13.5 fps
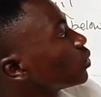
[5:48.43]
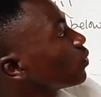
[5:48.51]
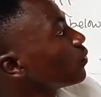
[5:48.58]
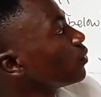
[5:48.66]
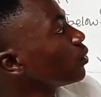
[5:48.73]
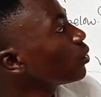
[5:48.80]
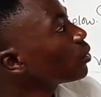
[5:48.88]
to
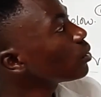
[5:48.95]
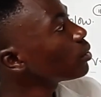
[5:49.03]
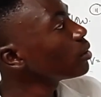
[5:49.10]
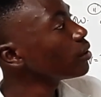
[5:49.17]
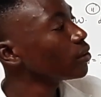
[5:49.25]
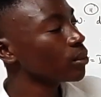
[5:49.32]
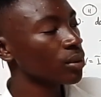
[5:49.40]

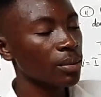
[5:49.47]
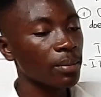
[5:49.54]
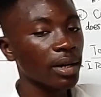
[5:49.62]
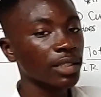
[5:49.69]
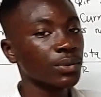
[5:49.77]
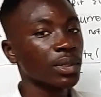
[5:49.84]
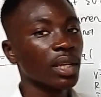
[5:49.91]
flow through the
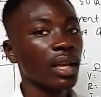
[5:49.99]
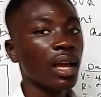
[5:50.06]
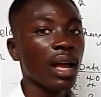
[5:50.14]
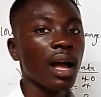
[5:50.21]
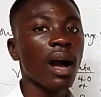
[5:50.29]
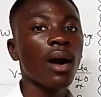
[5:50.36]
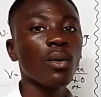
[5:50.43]
battery?
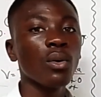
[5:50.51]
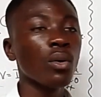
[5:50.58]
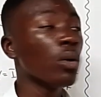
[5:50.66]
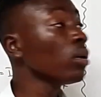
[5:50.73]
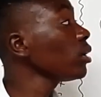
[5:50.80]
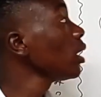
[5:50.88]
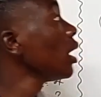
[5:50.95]
How long